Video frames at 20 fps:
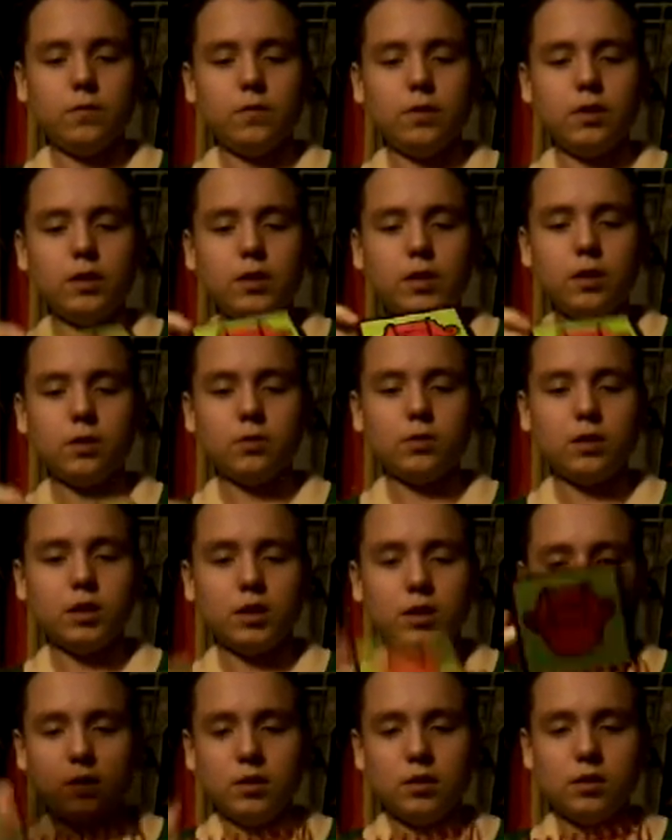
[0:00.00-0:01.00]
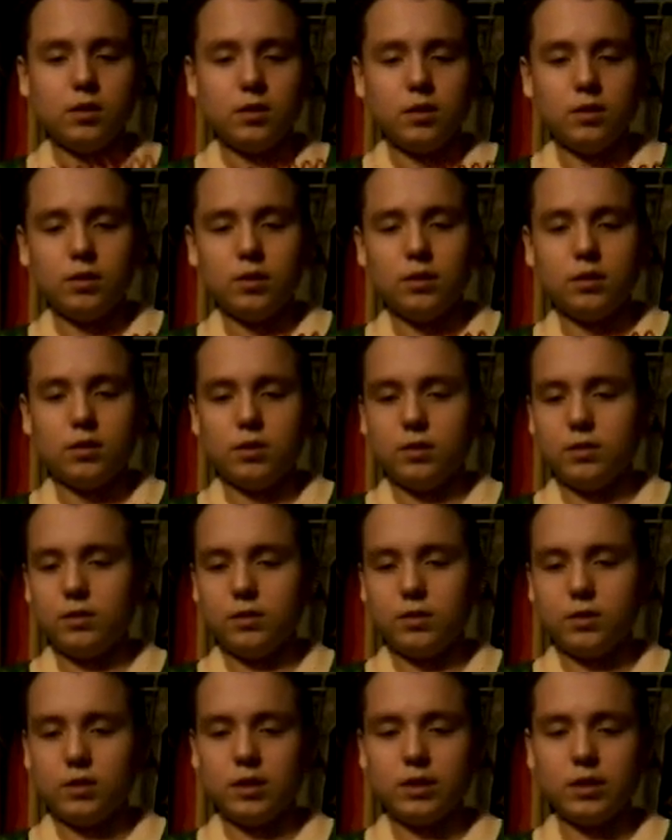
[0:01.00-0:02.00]
in here the
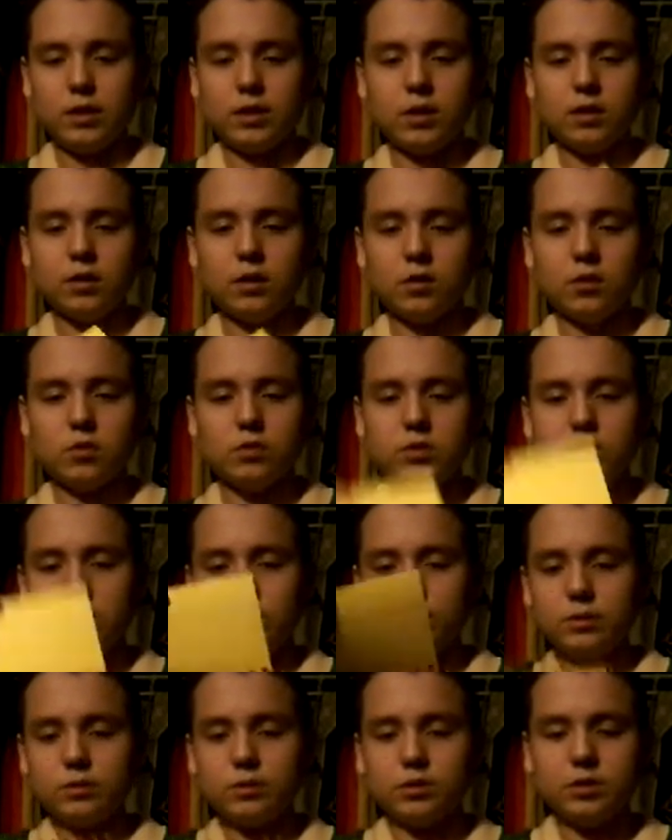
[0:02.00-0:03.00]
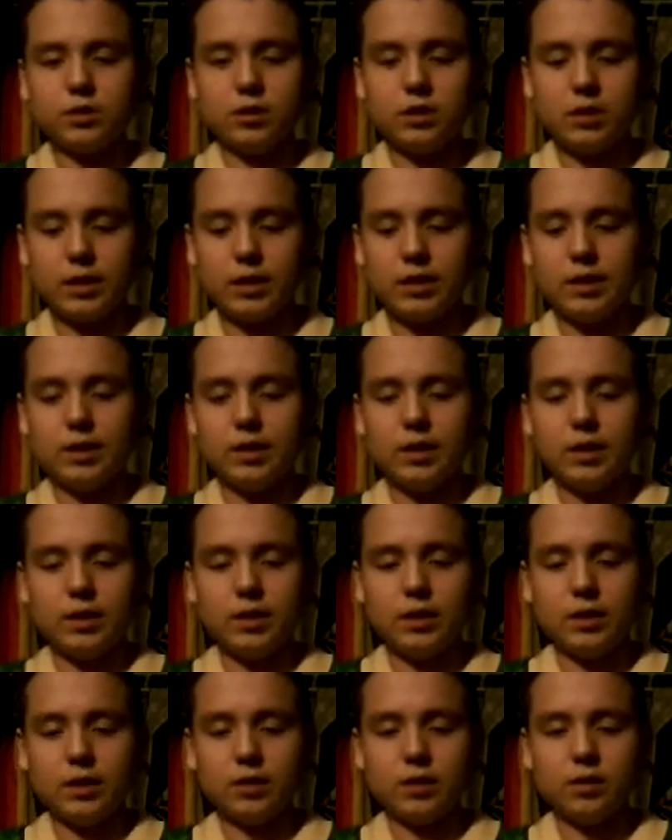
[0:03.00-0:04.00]
I gotta go try
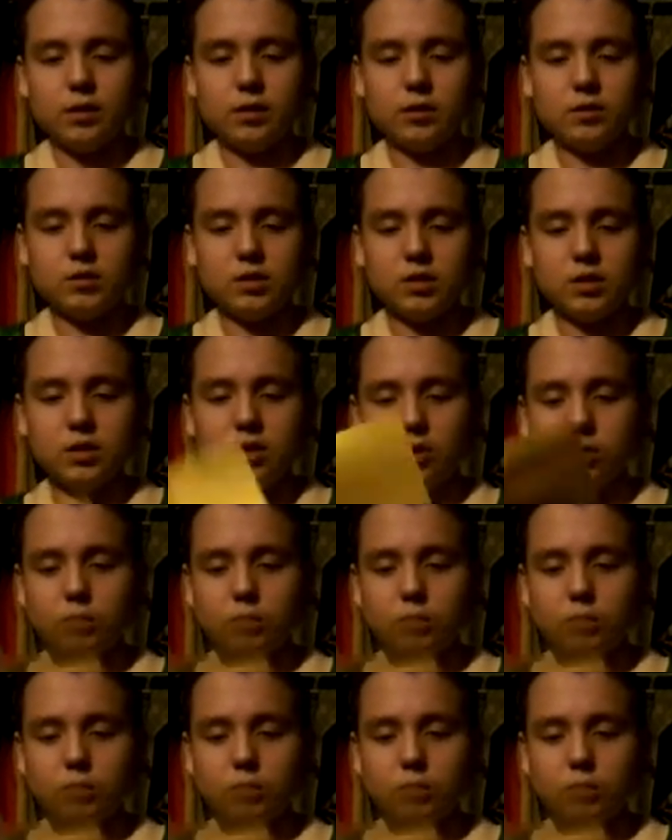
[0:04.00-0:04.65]
to use the